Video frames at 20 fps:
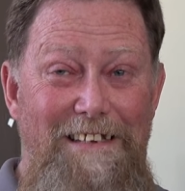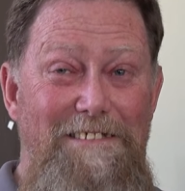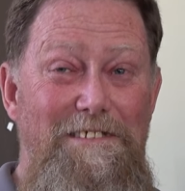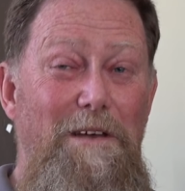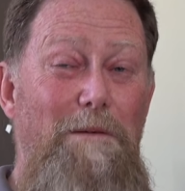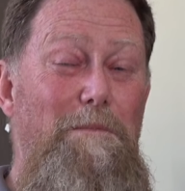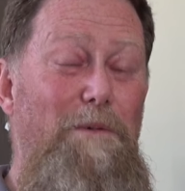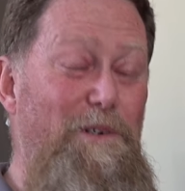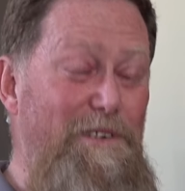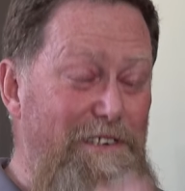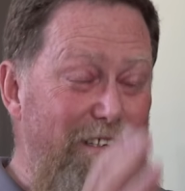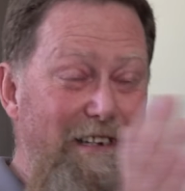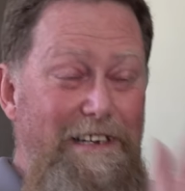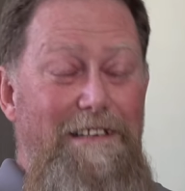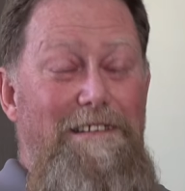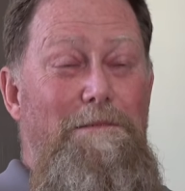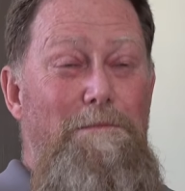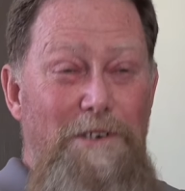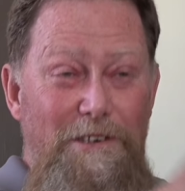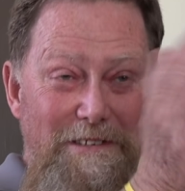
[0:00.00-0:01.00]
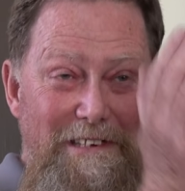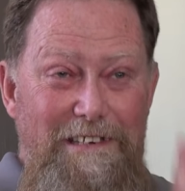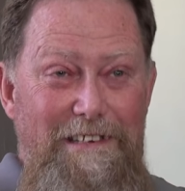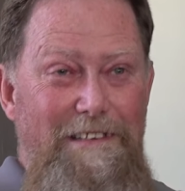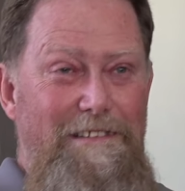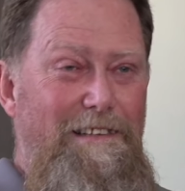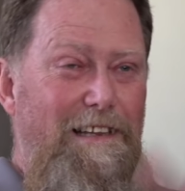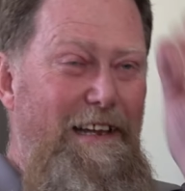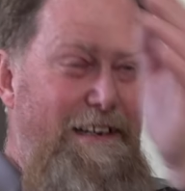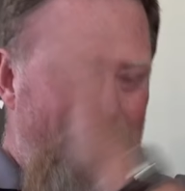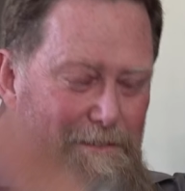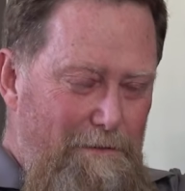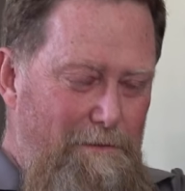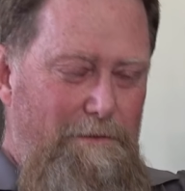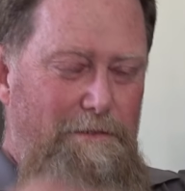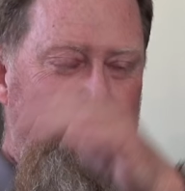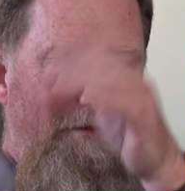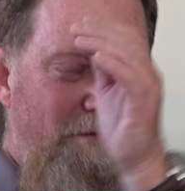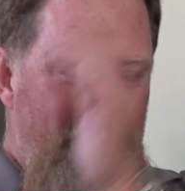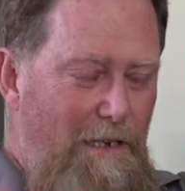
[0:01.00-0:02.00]
So mosquitoes like
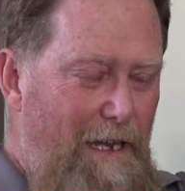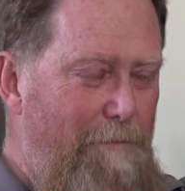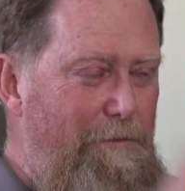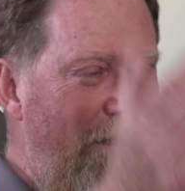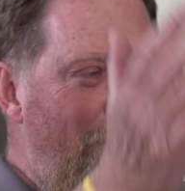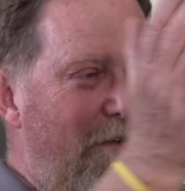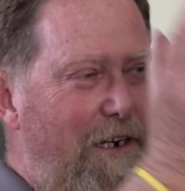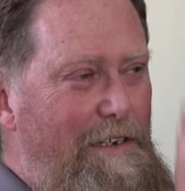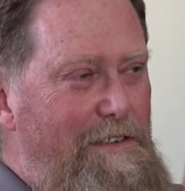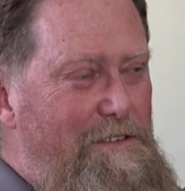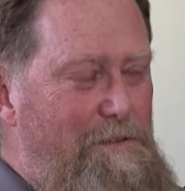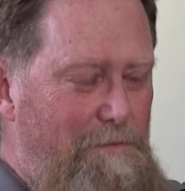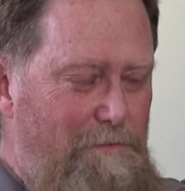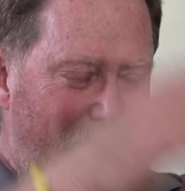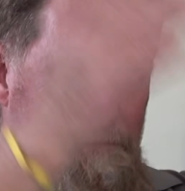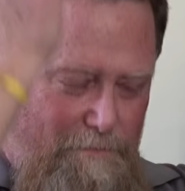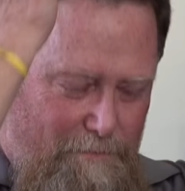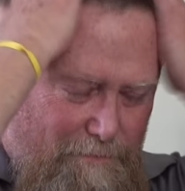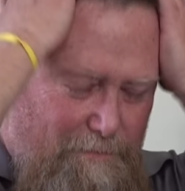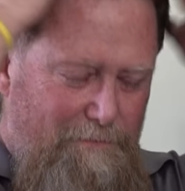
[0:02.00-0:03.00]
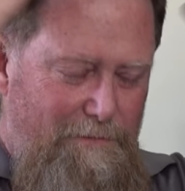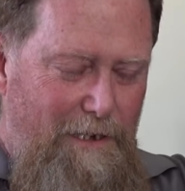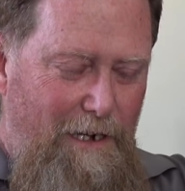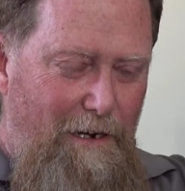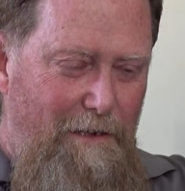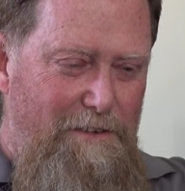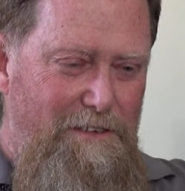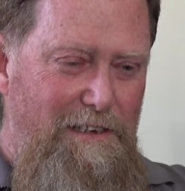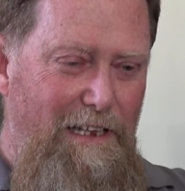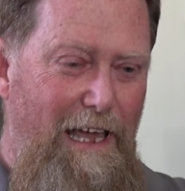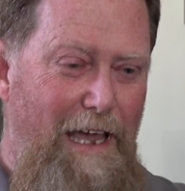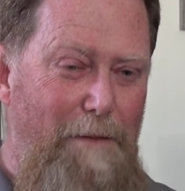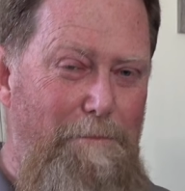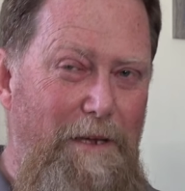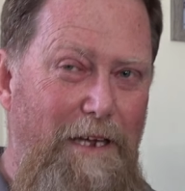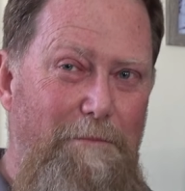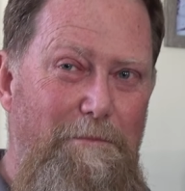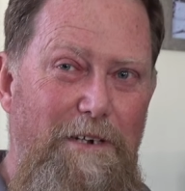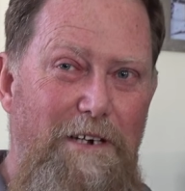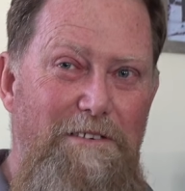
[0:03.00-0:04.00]
this, everyone is, you know,
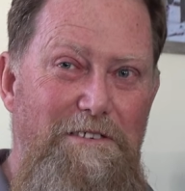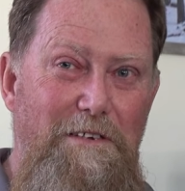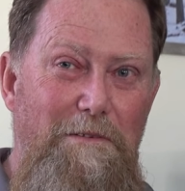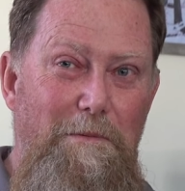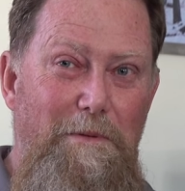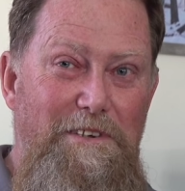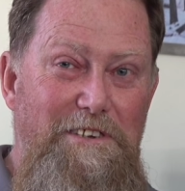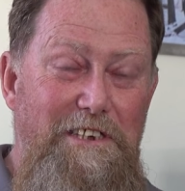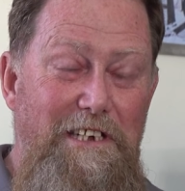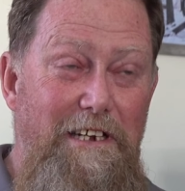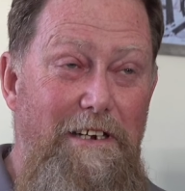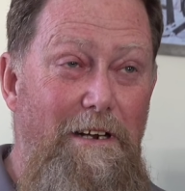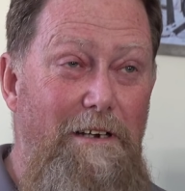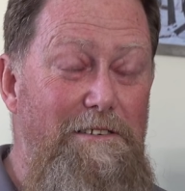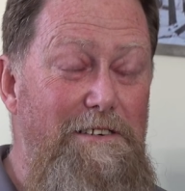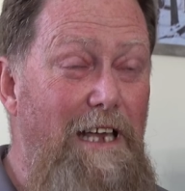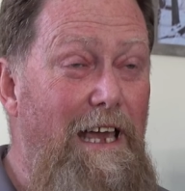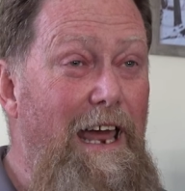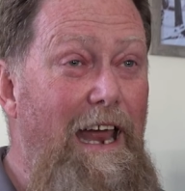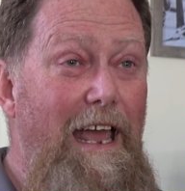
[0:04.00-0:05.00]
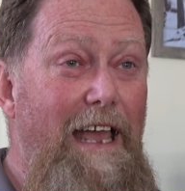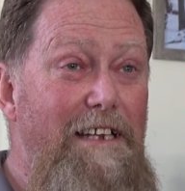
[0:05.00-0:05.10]
slapping because of the mosquitoes.